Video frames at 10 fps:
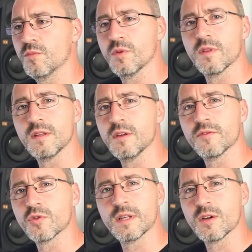
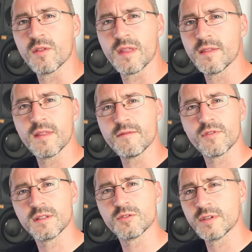you've already got there,
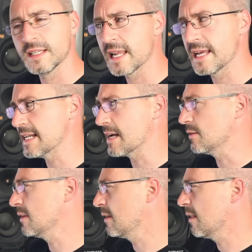everything's already laid
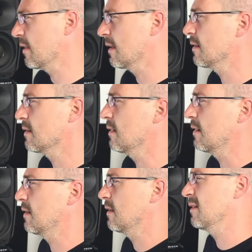out, I think,
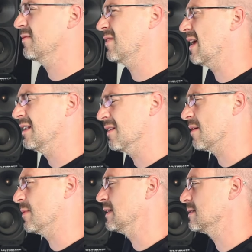if any of
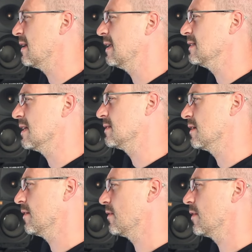that makes any sense,
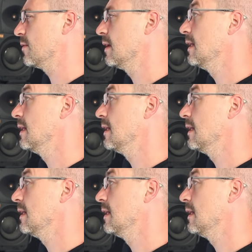I don't know.